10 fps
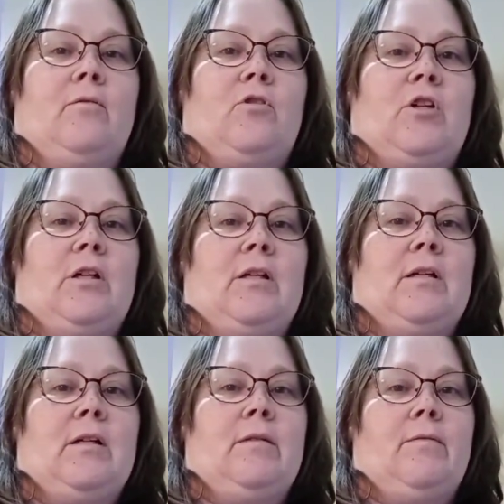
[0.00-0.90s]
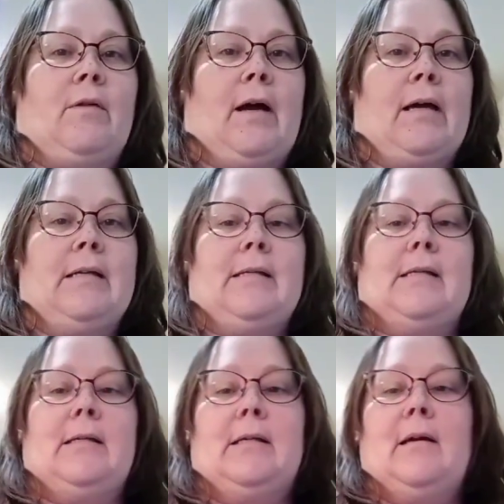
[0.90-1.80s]
cheesy
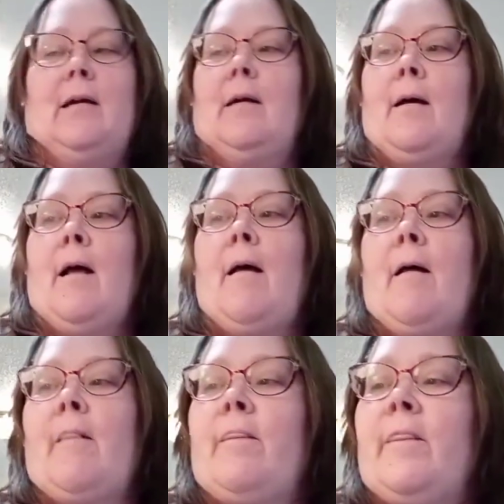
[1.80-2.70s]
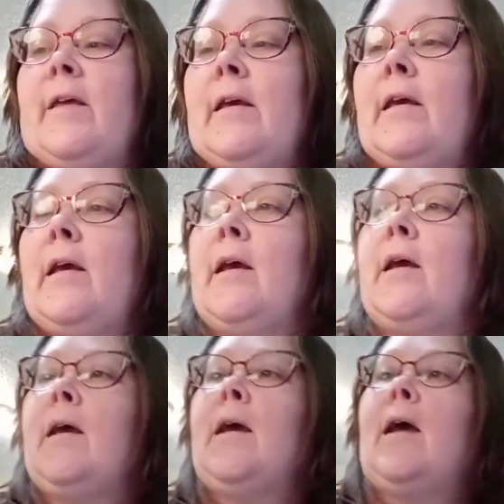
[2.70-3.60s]
fries,
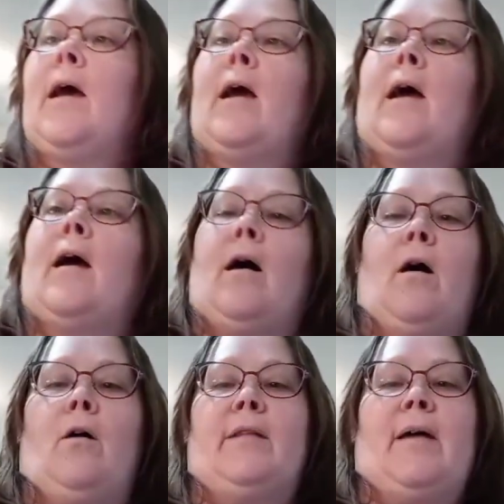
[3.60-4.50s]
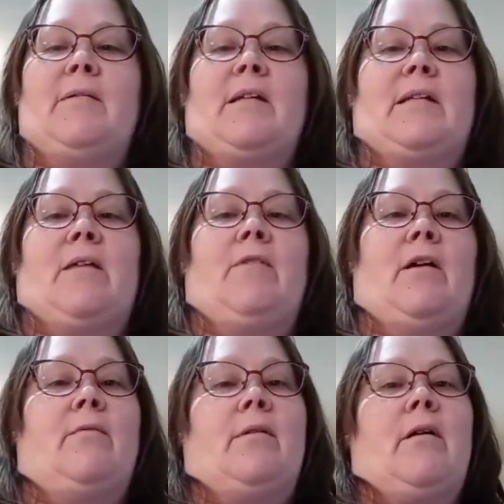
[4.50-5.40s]
that was the savory
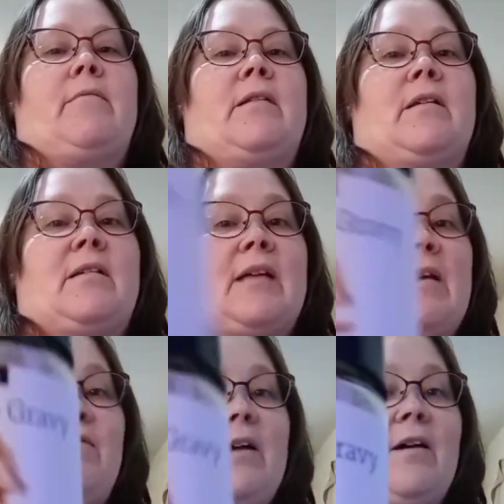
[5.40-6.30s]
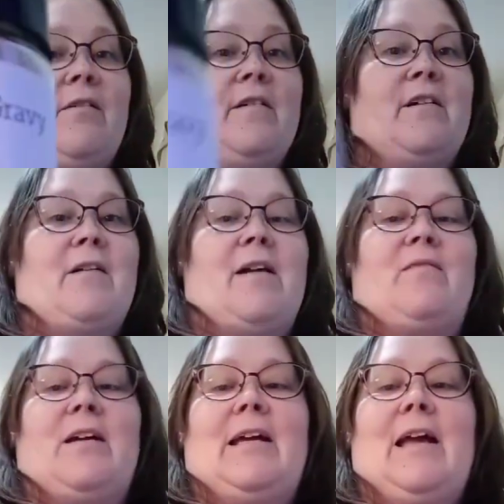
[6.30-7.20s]
herb and gravy. The savory herb and
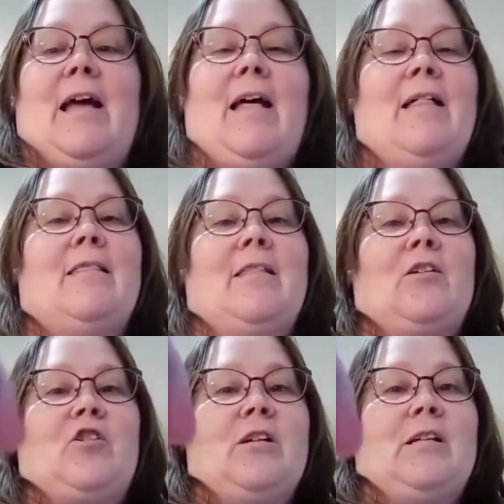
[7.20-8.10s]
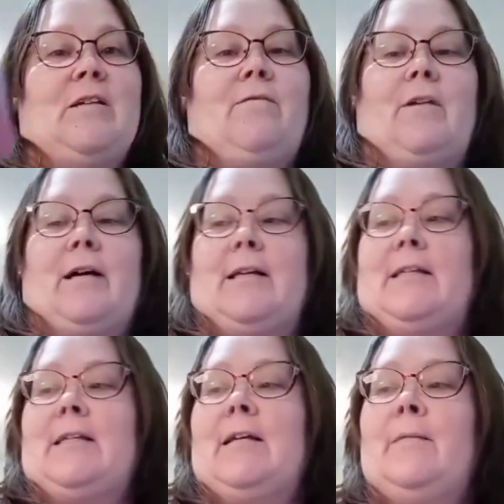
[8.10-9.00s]
gravy, the cheesy
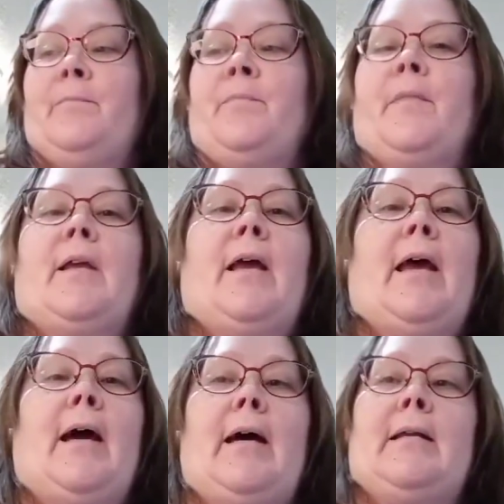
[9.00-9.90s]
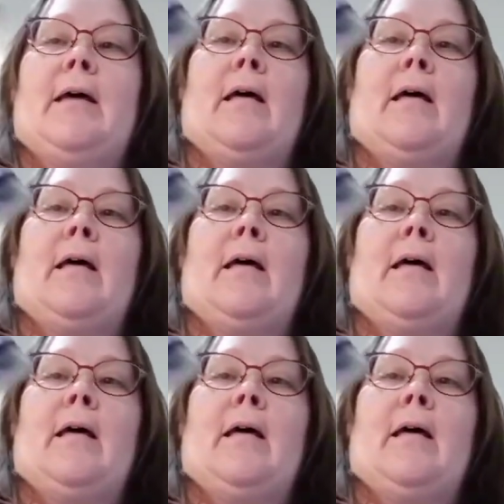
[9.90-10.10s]
fries, and